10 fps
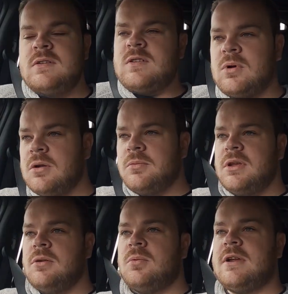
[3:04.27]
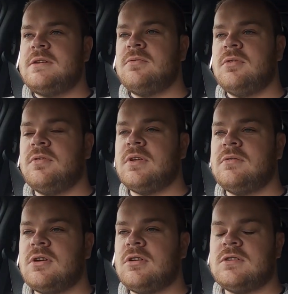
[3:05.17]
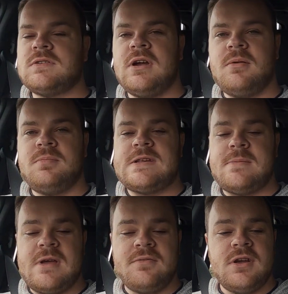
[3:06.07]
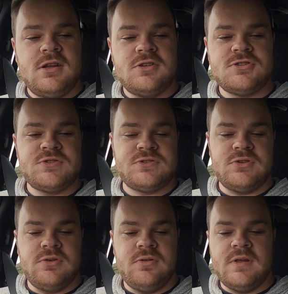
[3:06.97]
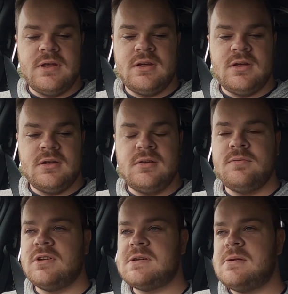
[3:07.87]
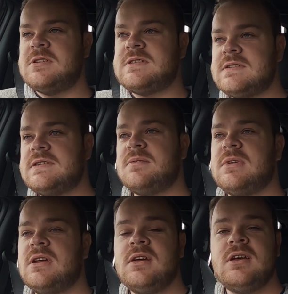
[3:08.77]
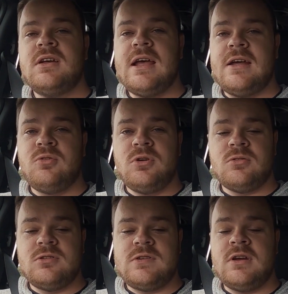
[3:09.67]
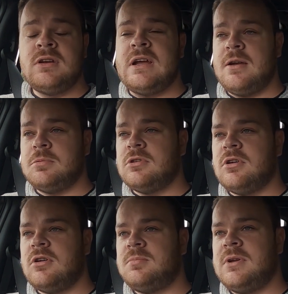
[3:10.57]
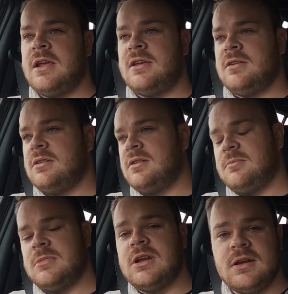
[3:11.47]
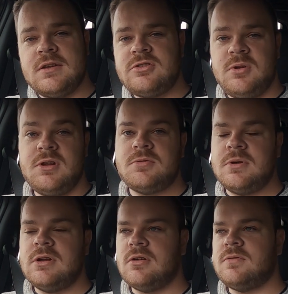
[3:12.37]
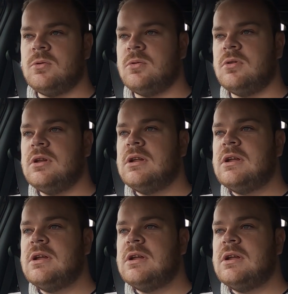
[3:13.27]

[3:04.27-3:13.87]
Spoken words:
So while we're waiting for the cars to go up, some other additions to the infotainment system: Android Auto, Apple CarPlay. I mean, it is 2020 after all.